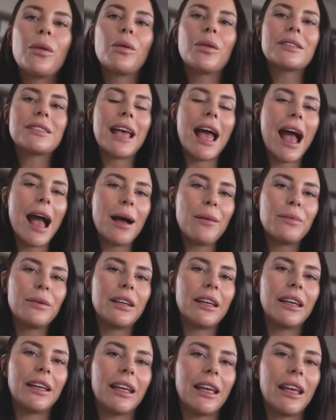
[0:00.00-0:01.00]
But what's
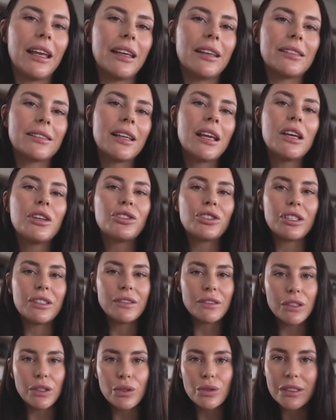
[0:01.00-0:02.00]
happening is
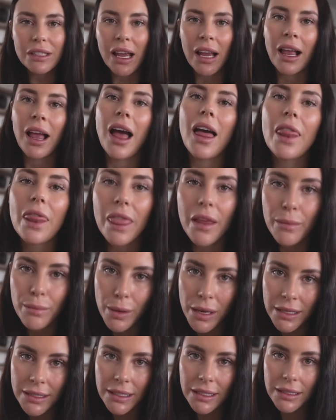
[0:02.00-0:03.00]
she's using the
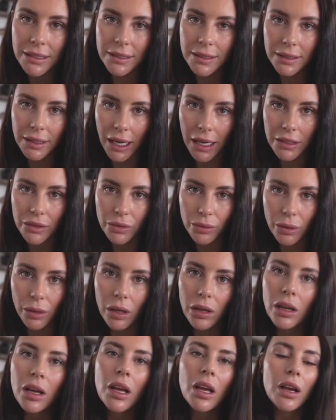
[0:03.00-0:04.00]
busy
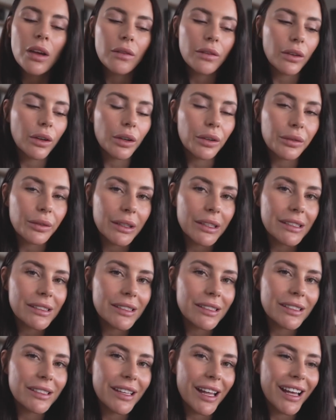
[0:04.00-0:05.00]
schedule for a
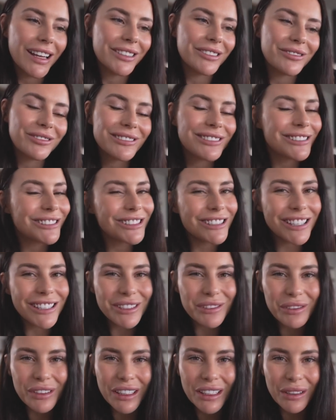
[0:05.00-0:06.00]
reason that she
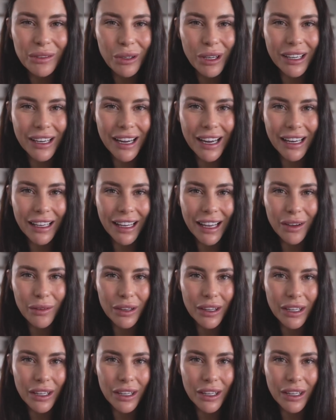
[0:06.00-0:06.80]
doesn't really want to hang out